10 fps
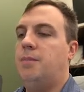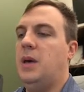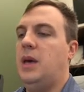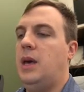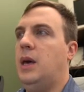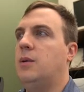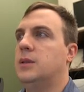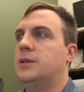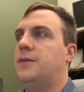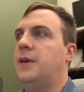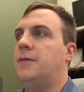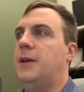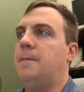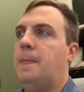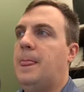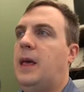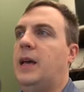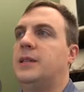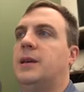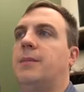B equals 50.
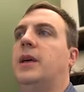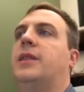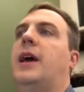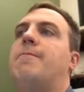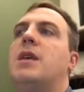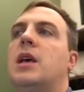Okay, something like that.